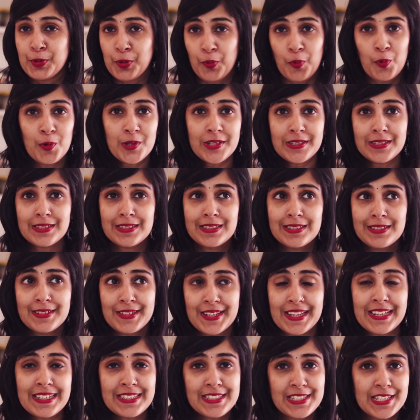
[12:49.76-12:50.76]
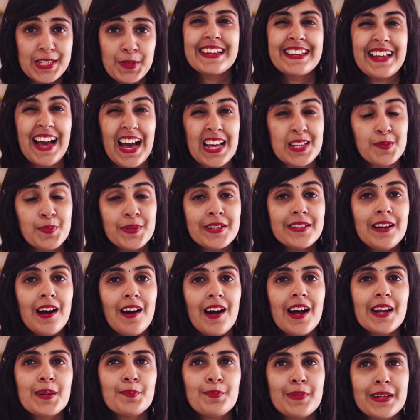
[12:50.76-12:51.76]
don't drink tea. It has been
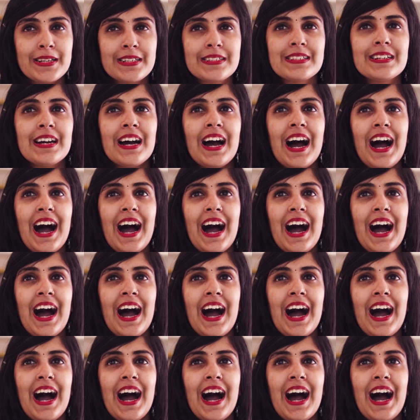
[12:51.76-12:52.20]
hard, but